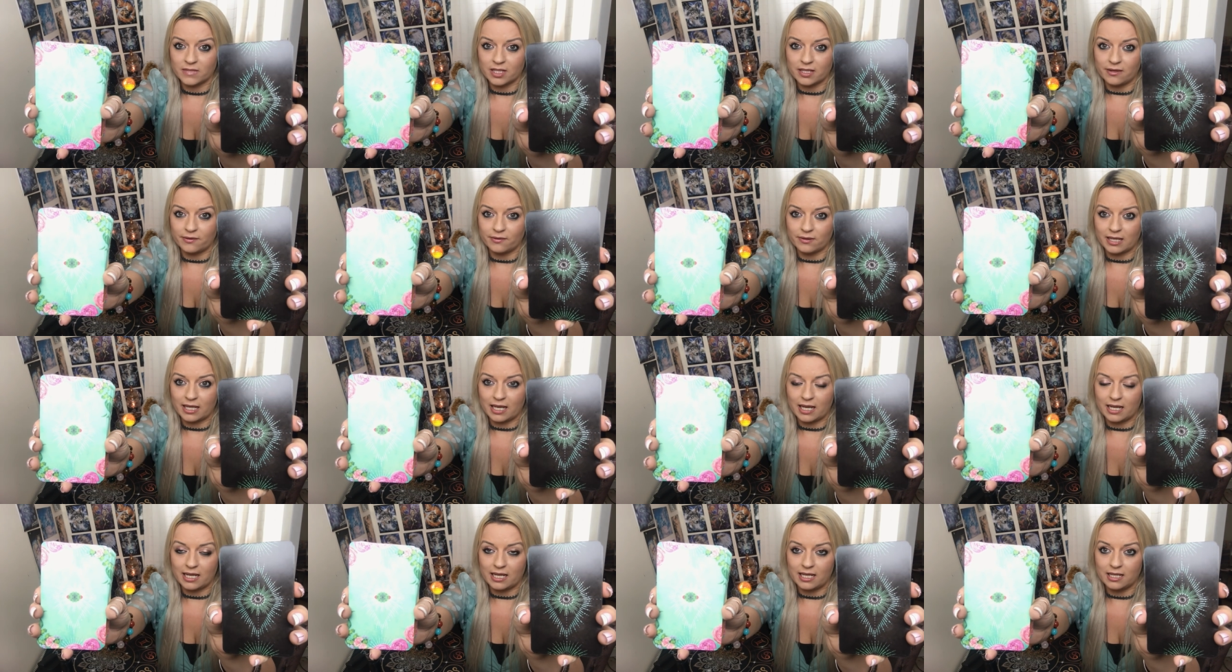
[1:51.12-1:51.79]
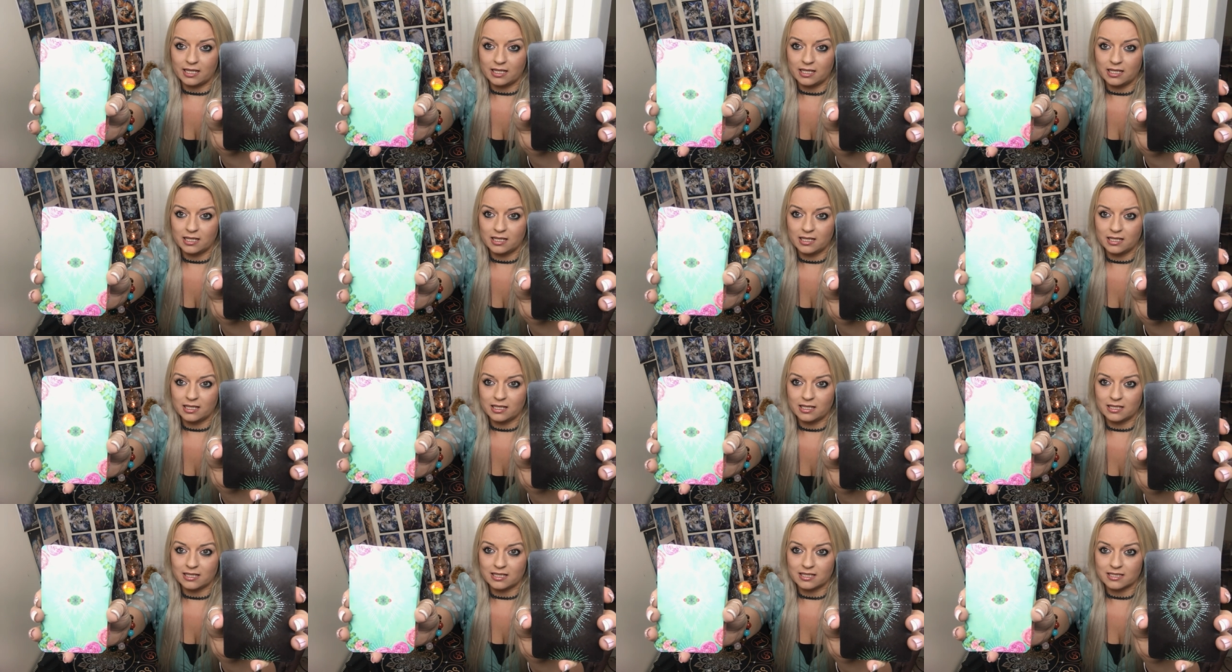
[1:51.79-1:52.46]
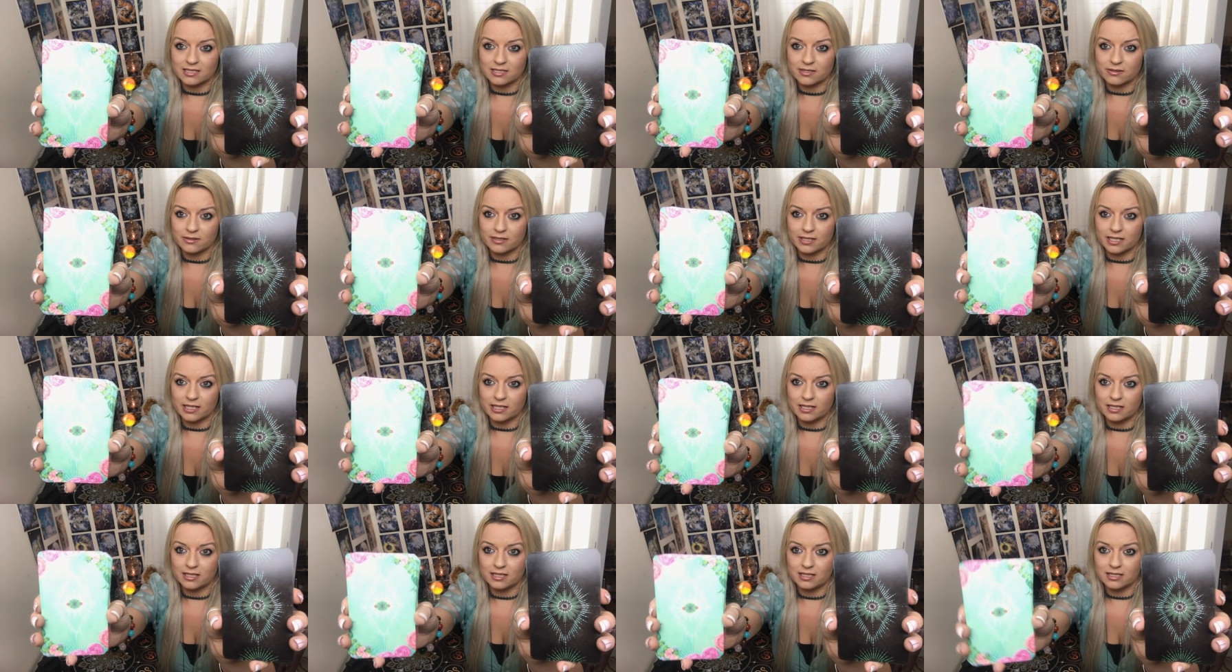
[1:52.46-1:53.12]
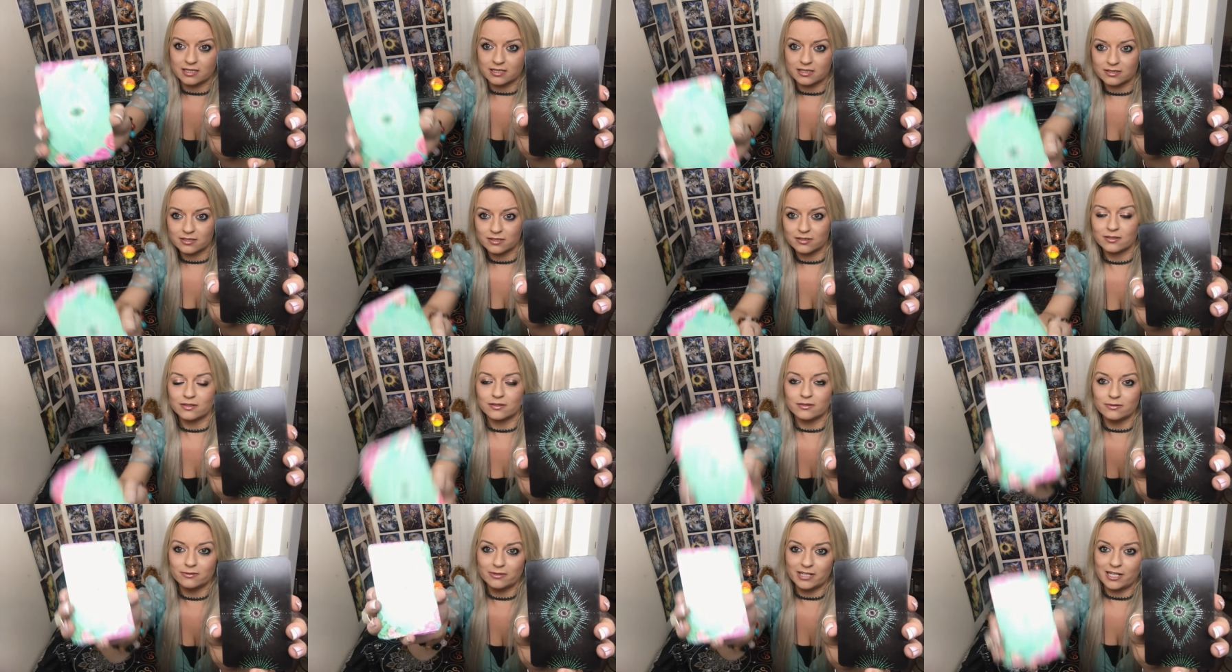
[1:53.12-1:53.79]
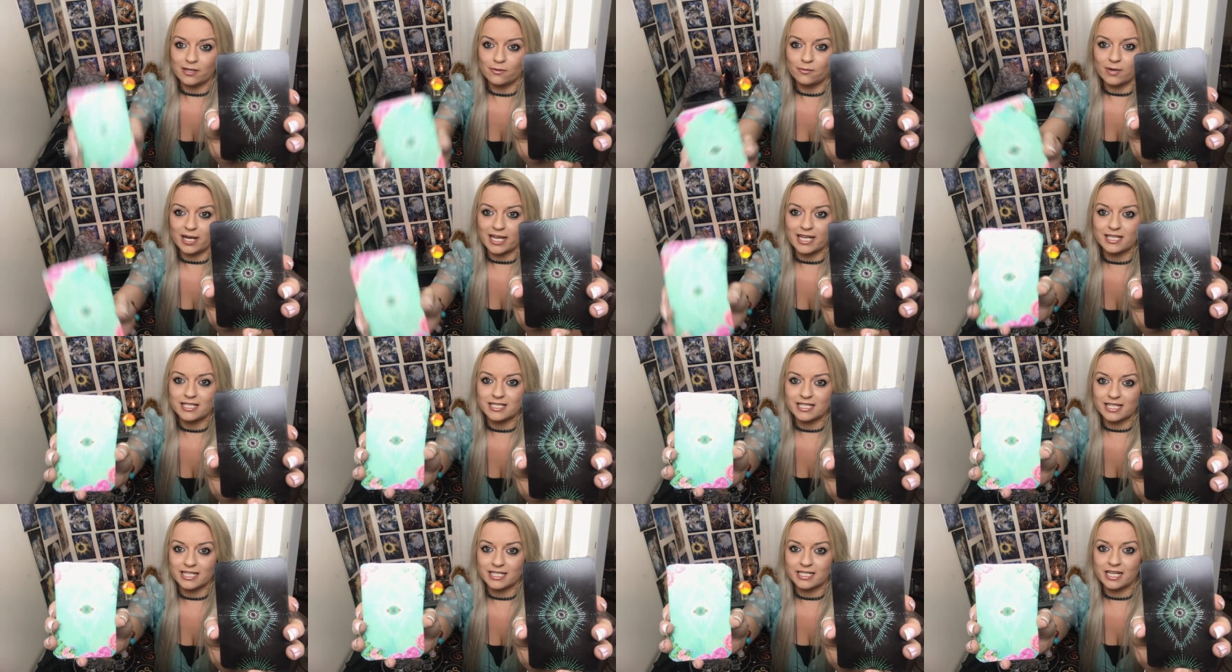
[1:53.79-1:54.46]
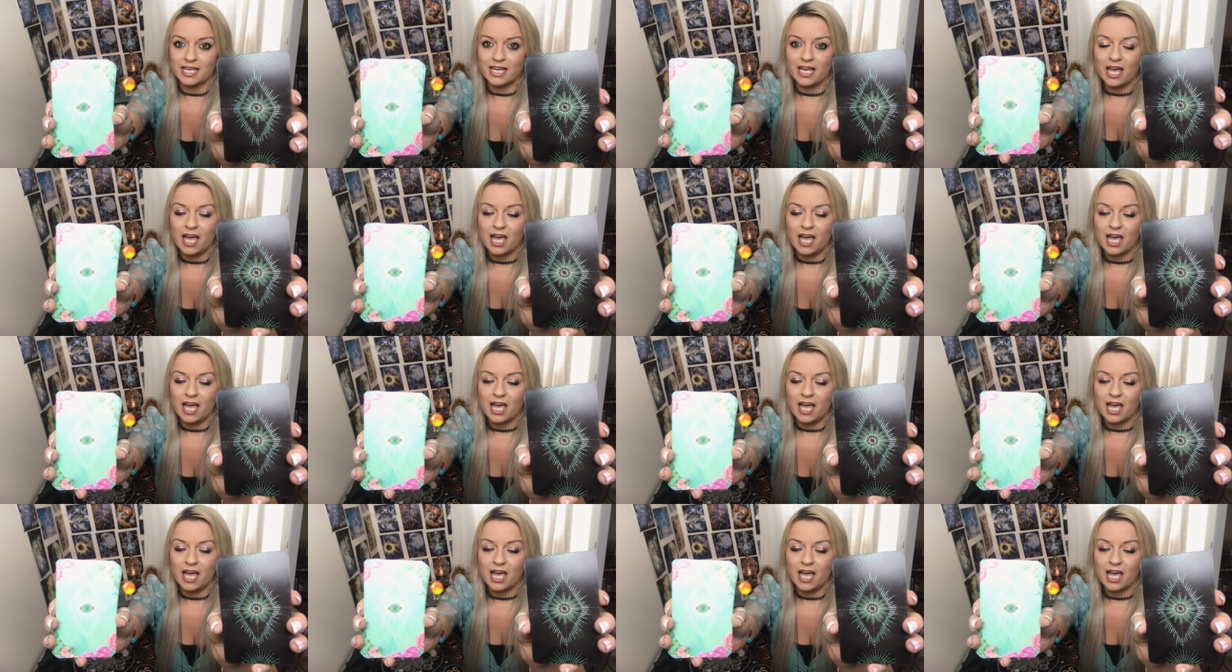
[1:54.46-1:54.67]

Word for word: Okay, that's great. That's just got really weighted.